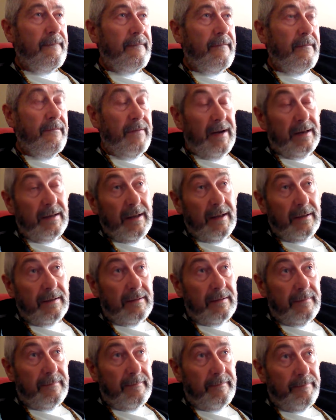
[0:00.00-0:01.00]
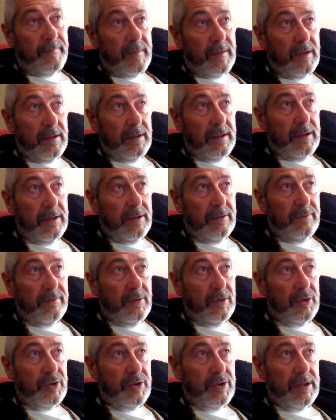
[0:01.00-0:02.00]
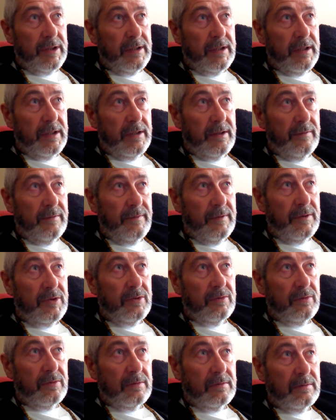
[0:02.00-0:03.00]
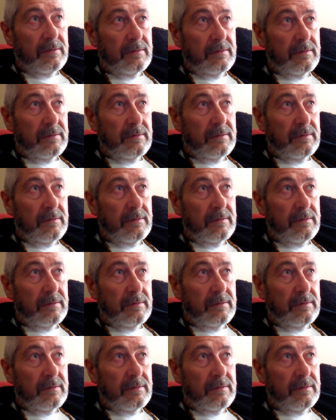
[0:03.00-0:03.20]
The fact that the leading function in the individual